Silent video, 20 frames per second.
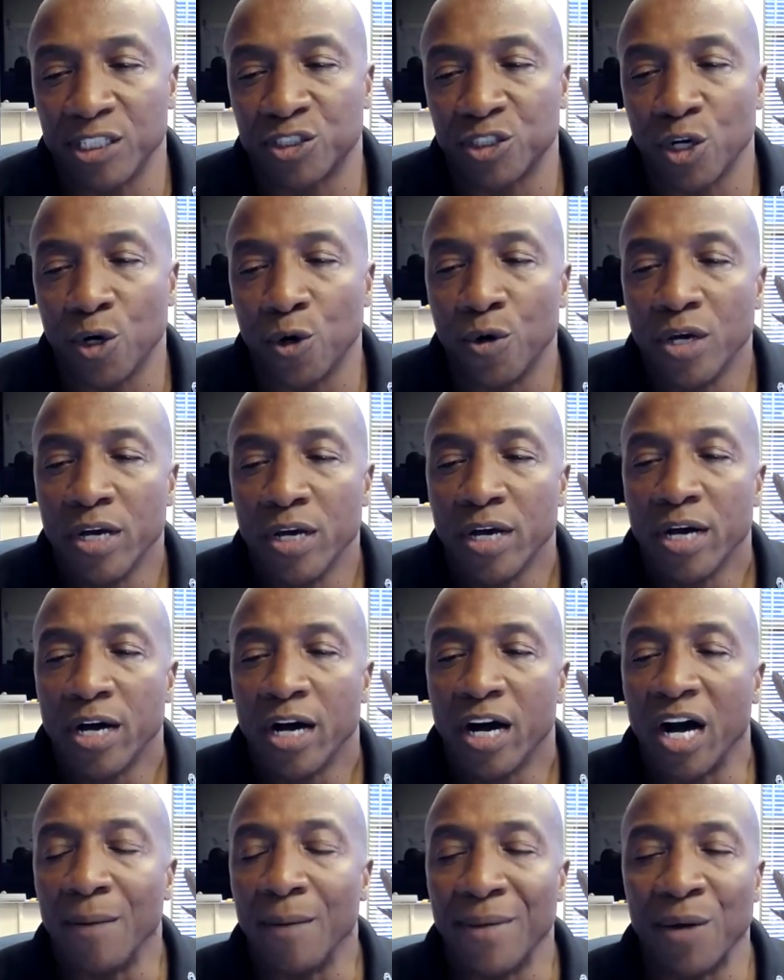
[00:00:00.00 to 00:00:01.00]
So,
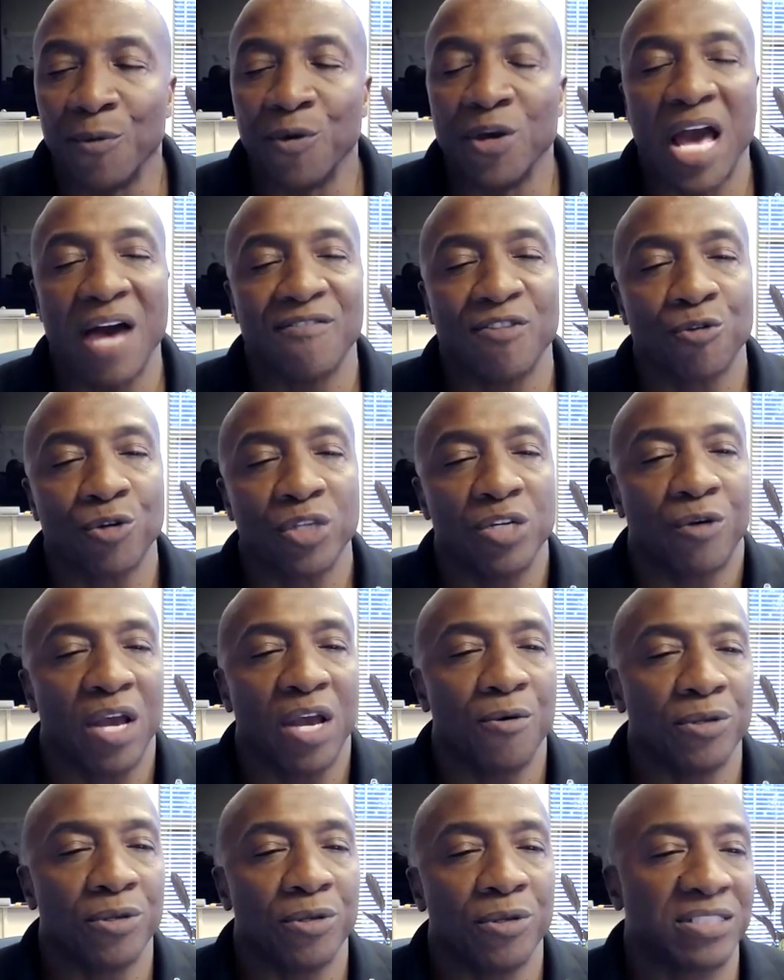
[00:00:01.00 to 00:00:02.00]
and we have a really
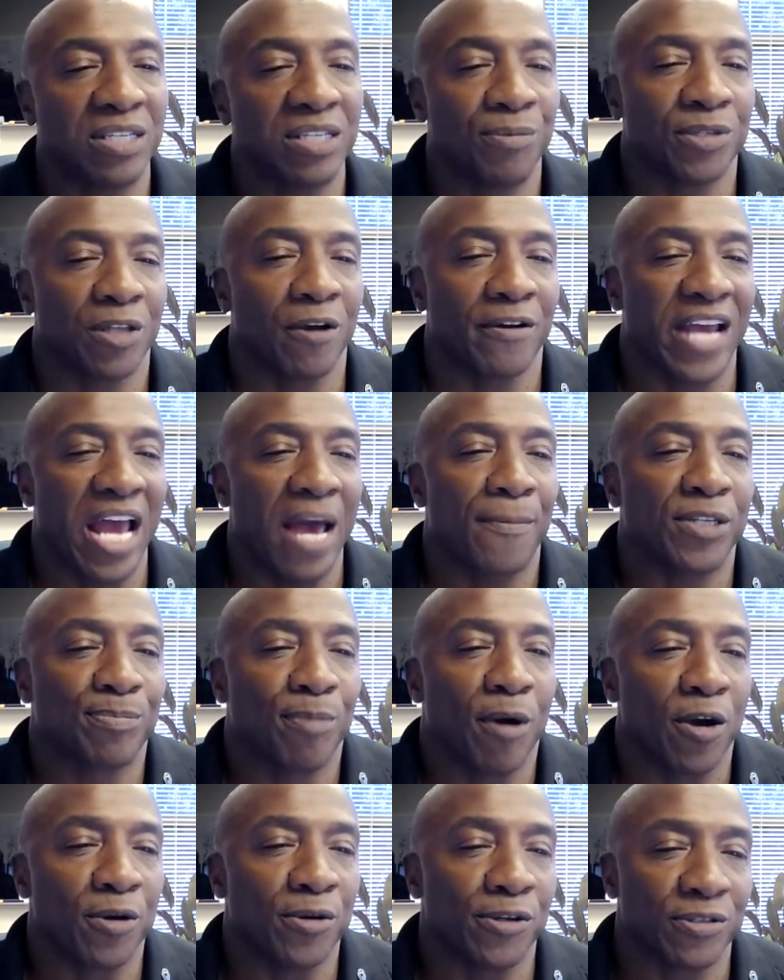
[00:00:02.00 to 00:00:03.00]
great relationship with our campus
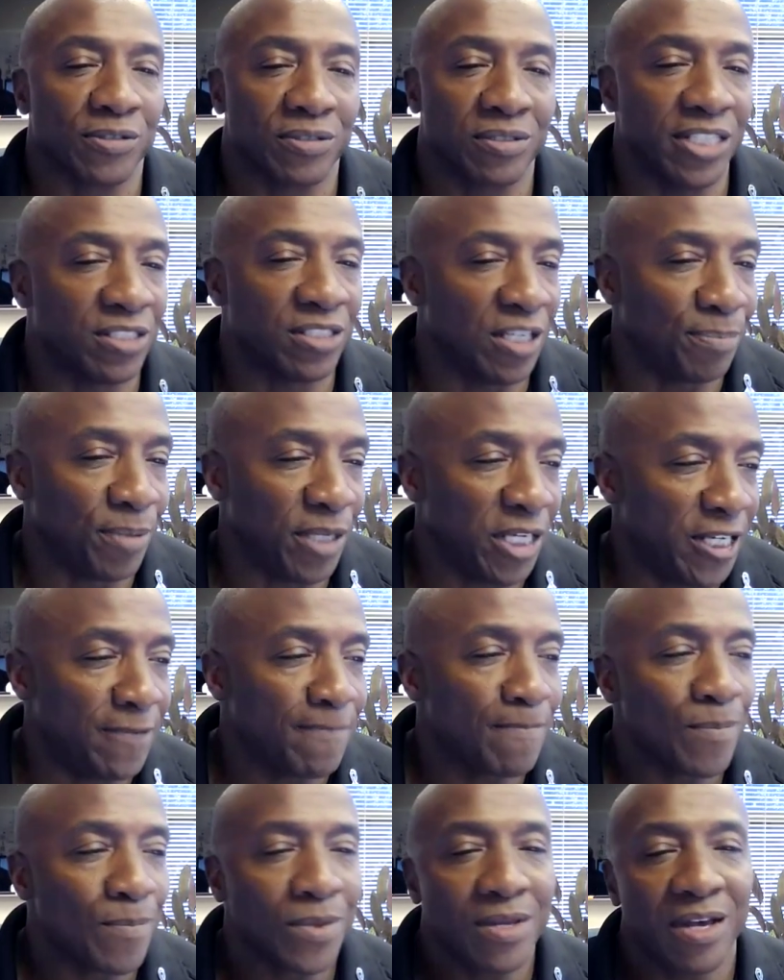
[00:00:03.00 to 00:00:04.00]
partners,
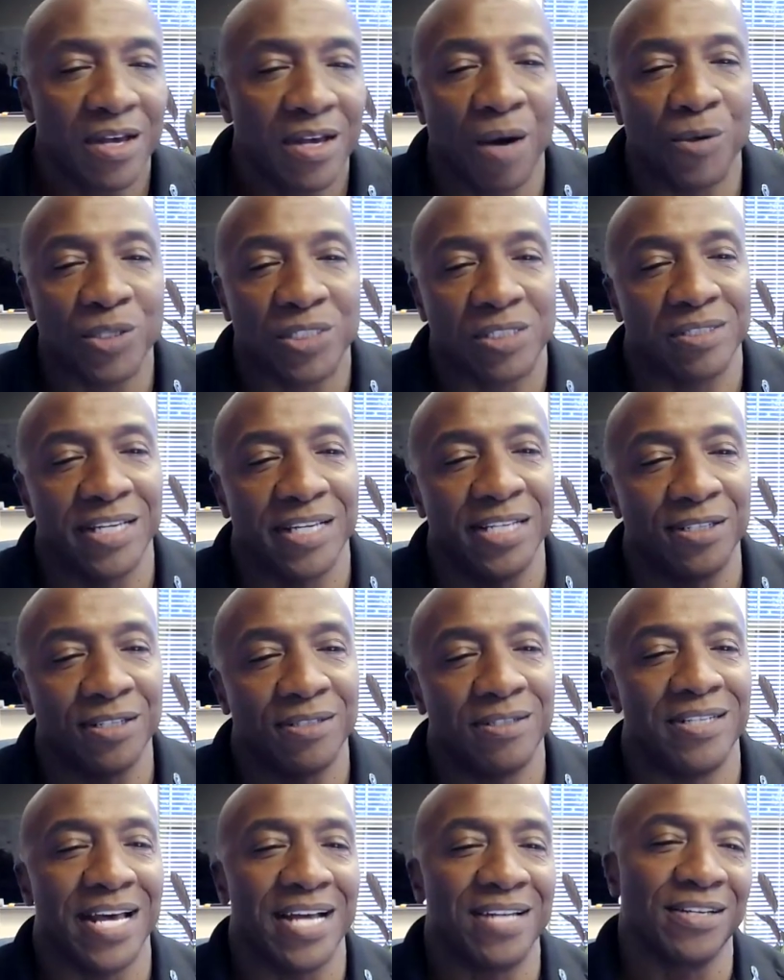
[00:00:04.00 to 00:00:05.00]
CCP, which is the
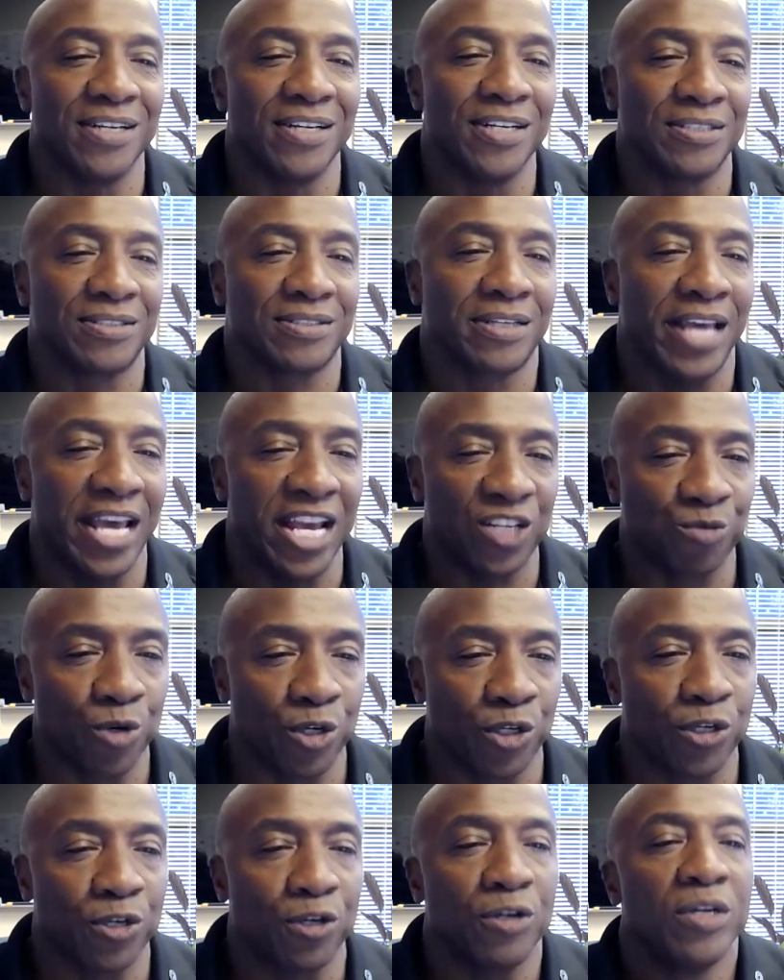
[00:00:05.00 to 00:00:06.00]
entity that does
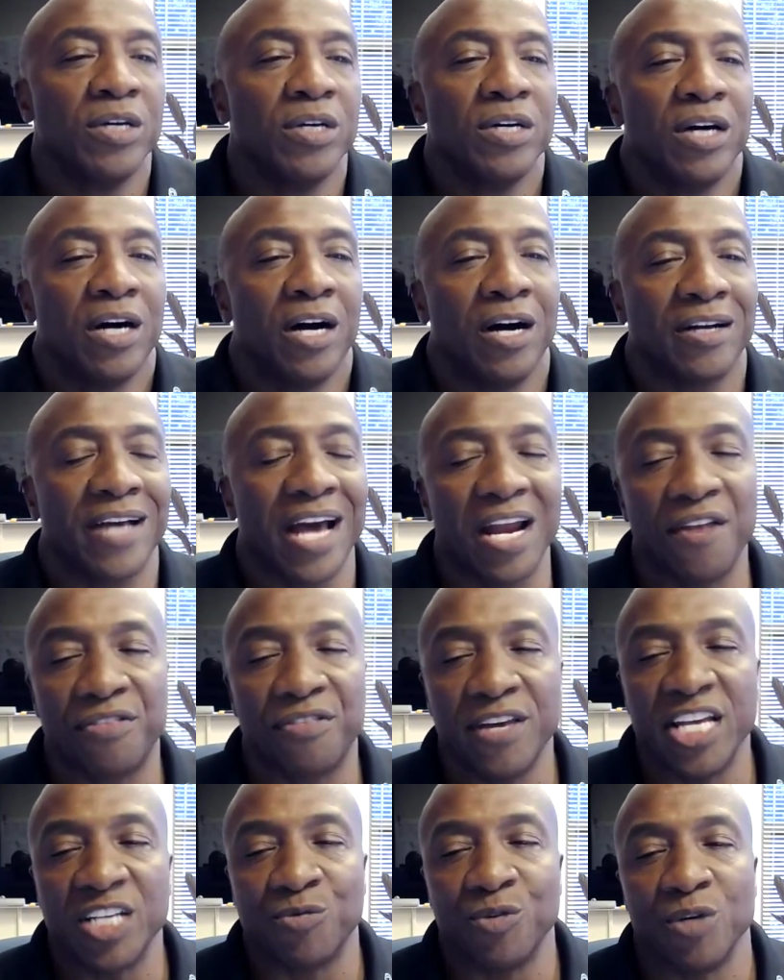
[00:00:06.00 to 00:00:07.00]
caseworker kind of
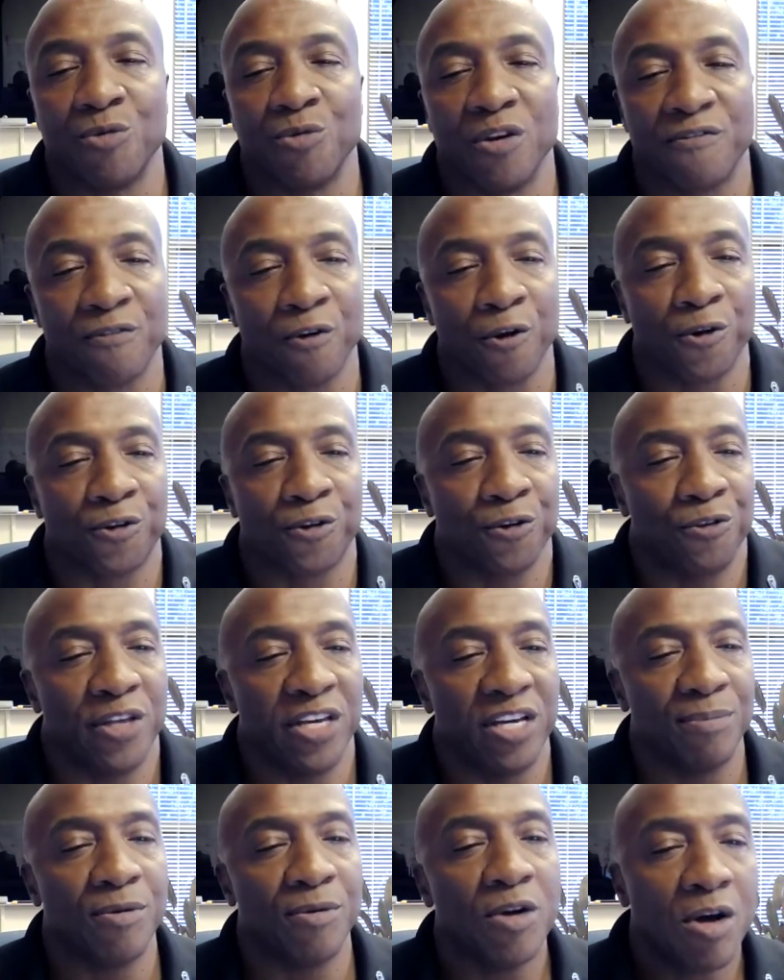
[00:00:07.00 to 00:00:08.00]
things. We refer to
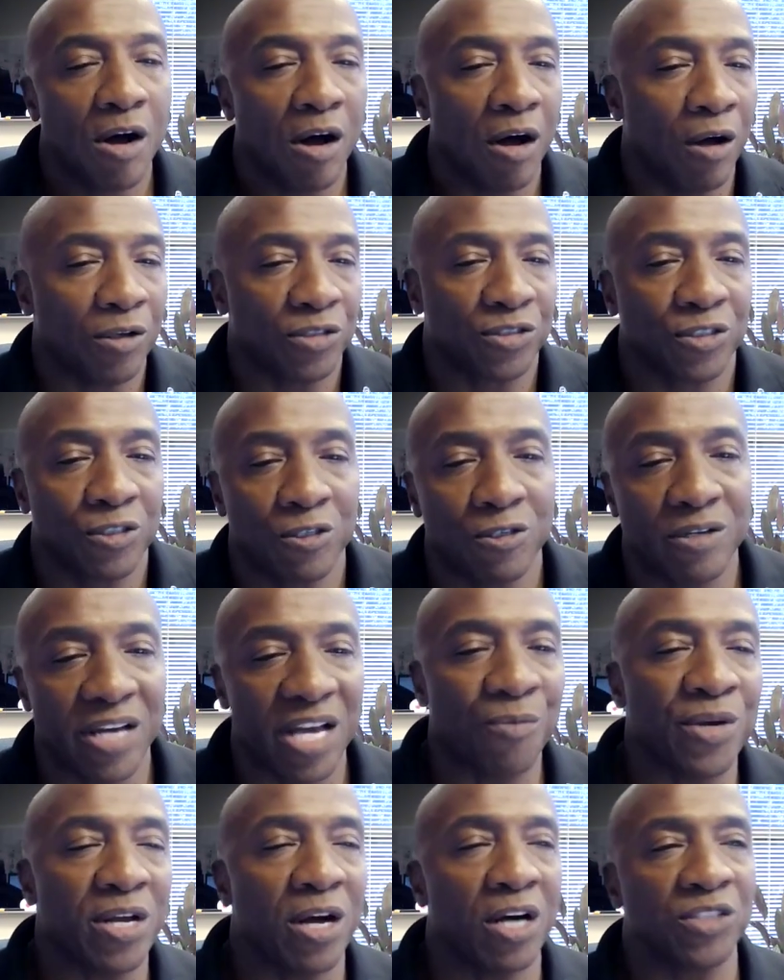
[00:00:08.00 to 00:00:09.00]
them also,
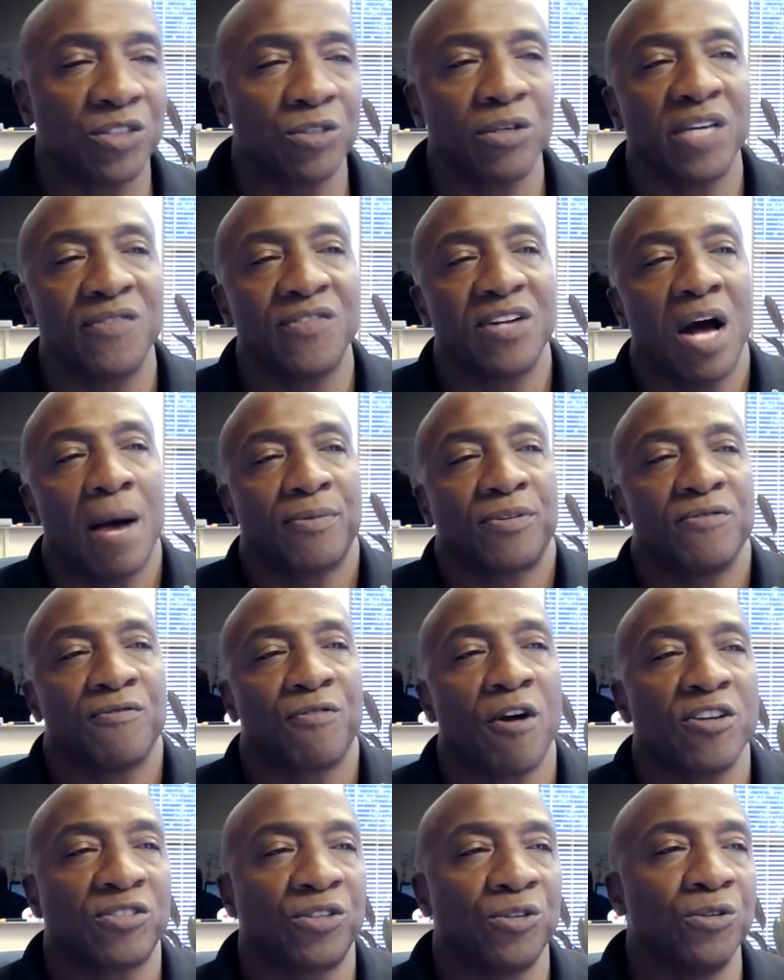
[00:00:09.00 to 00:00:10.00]
and we also give an option
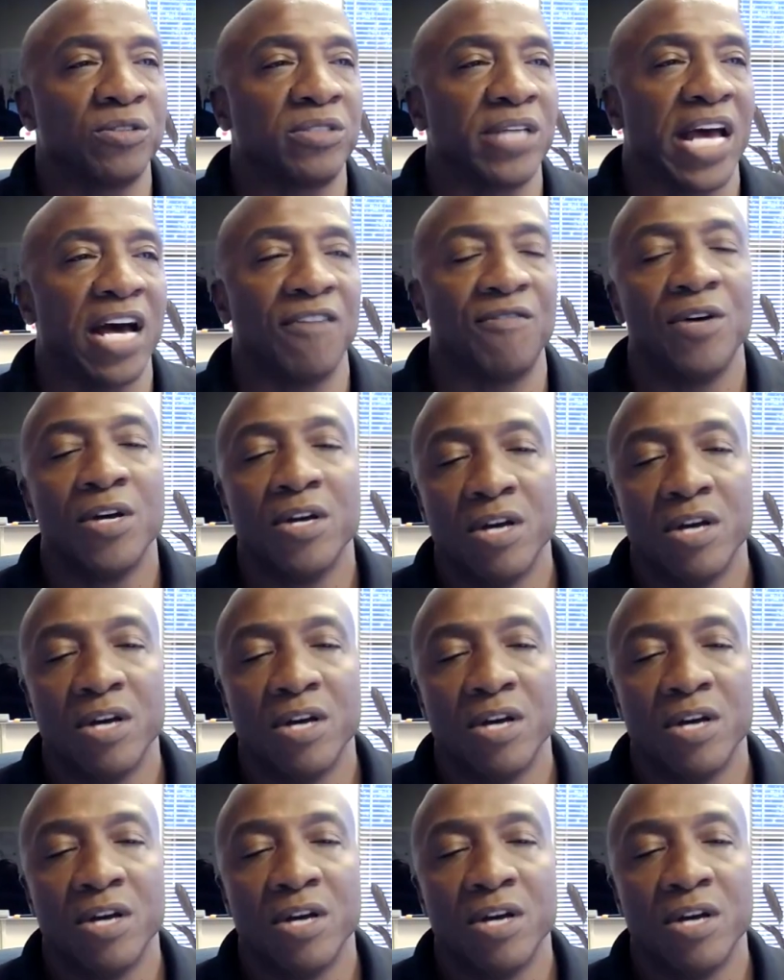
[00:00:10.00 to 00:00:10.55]
for our students to have